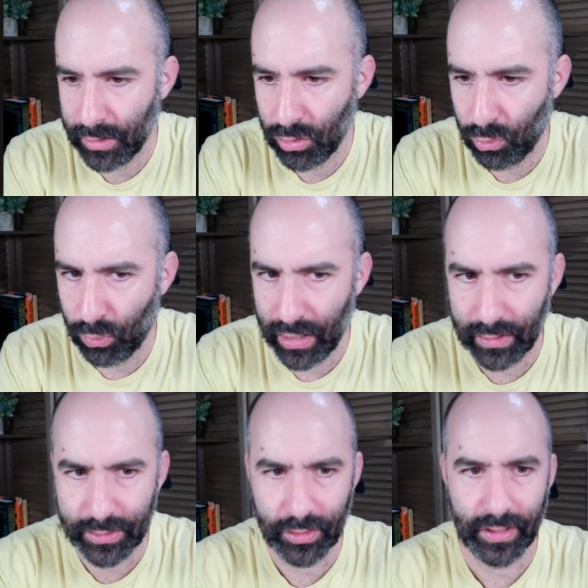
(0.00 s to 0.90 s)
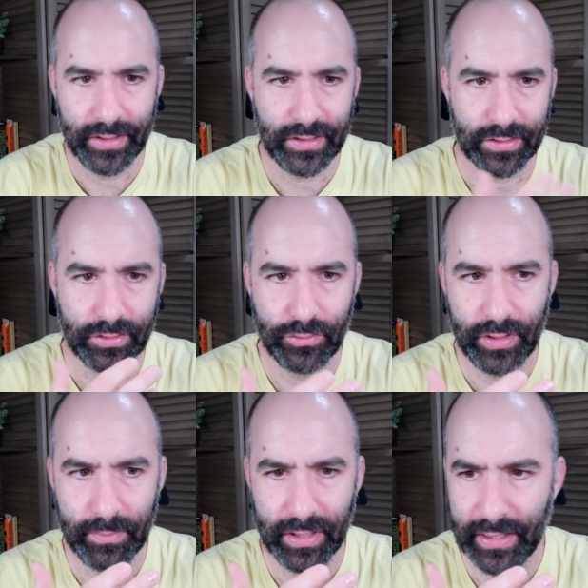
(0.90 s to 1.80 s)
Well, it's
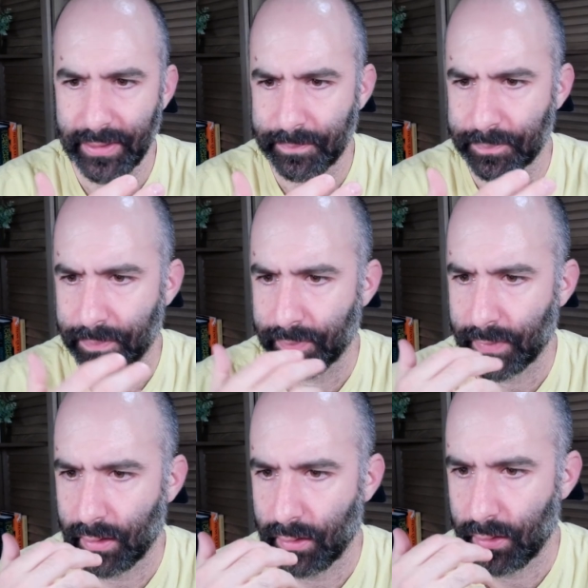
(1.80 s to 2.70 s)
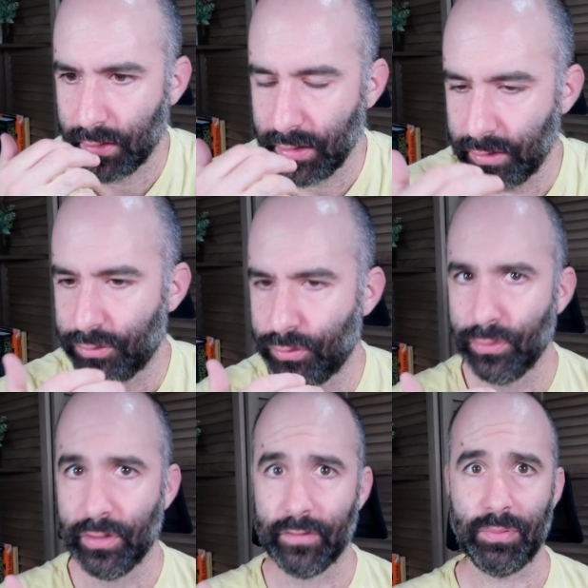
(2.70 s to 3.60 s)
extremely
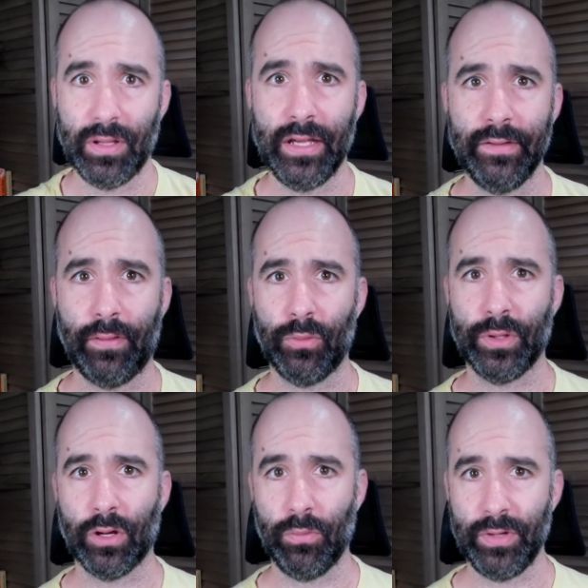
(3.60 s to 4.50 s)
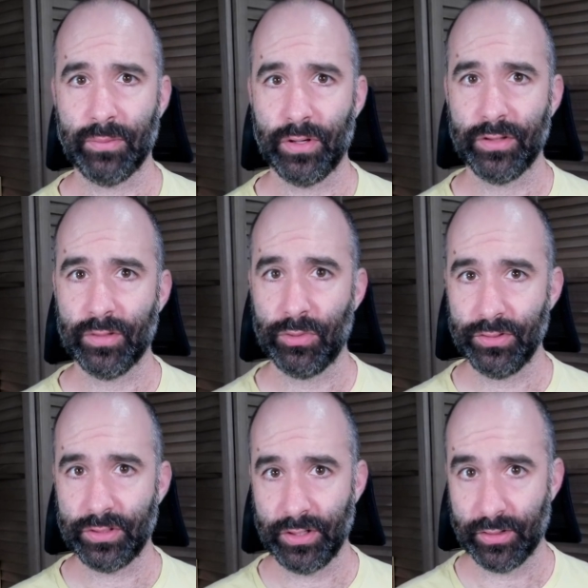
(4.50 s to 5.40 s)
intuitive play following opening
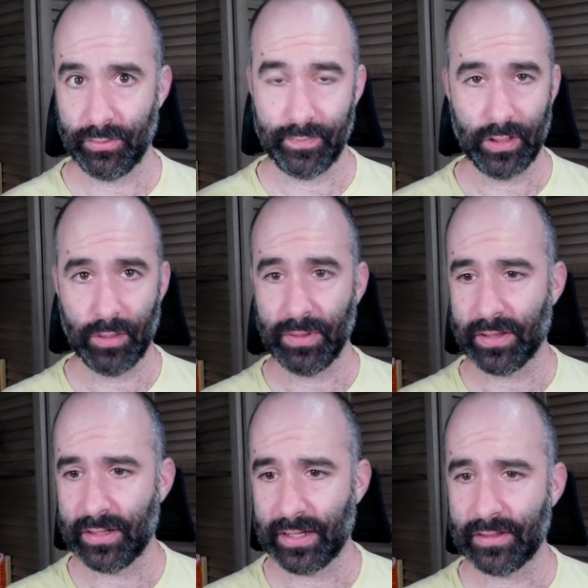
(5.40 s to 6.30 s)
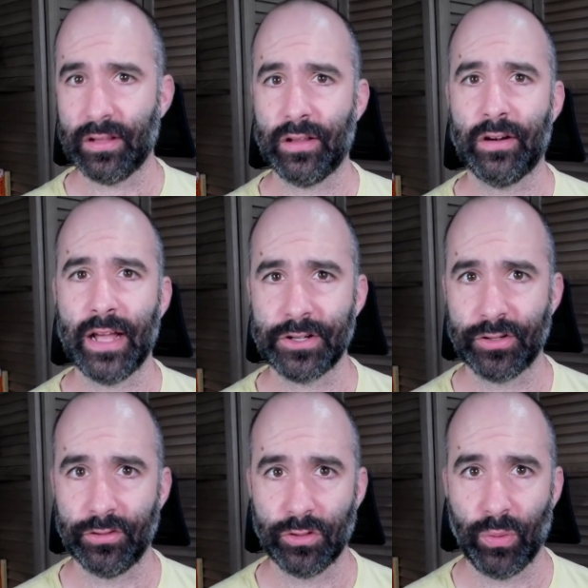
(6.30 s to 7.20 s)
principles. You're developing the knights to their
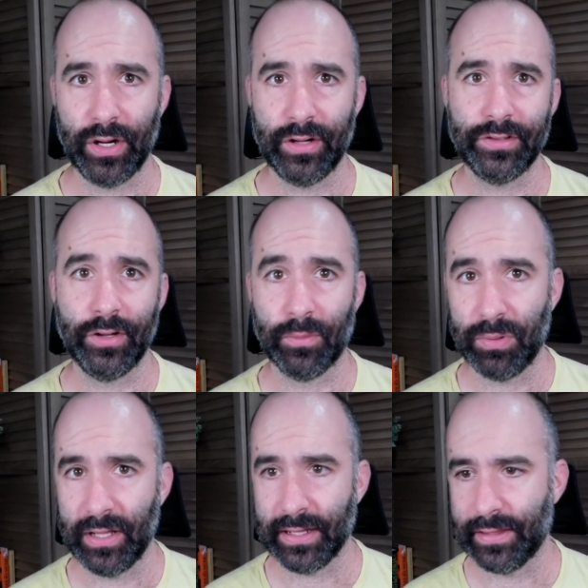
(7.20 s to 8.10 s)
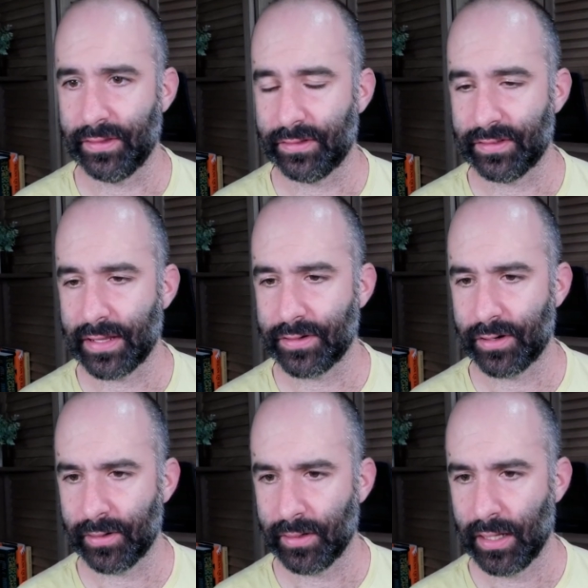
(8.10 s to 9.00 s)
natural squares. You're playing in the
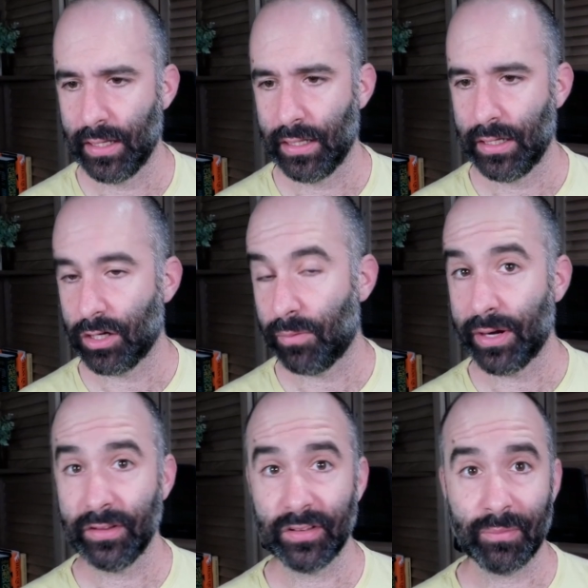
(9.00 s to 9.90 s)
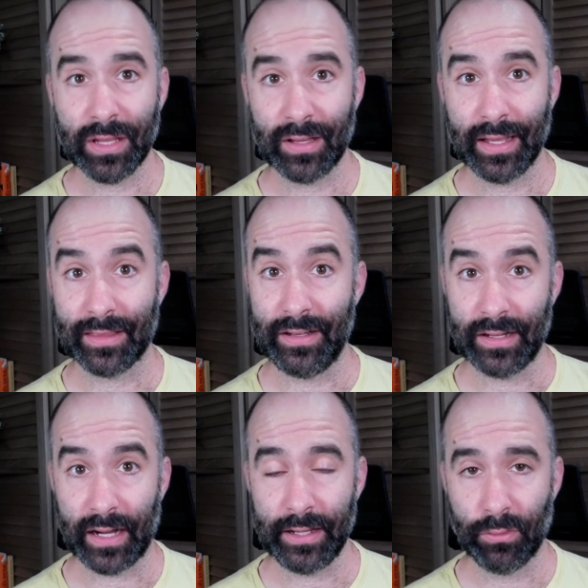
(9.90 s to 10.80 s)
center. Compared to something like the
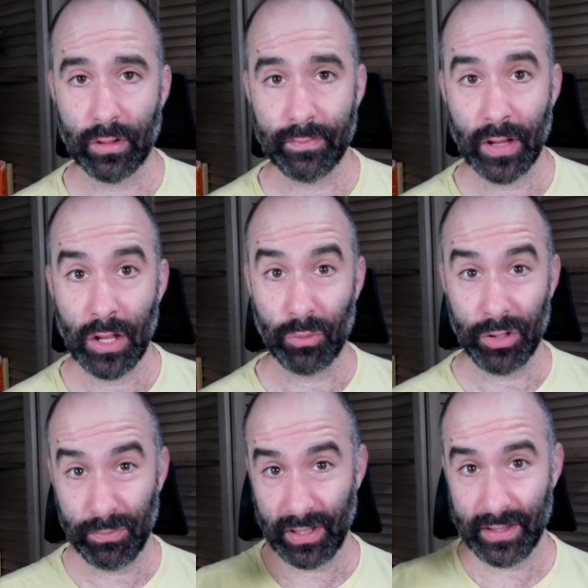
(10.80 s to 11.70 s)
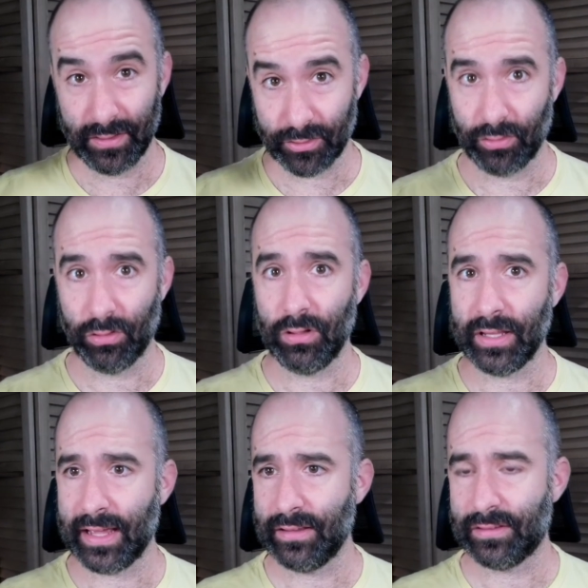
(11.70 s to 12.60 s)
Najdorf, where you play this early
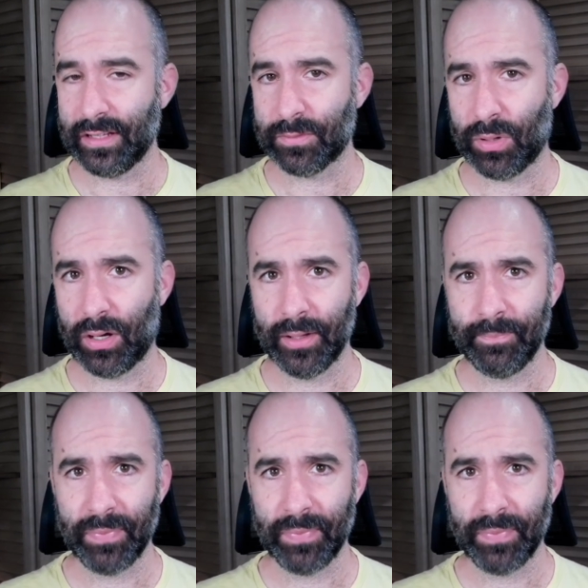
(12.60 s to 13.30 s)
a6 pawn,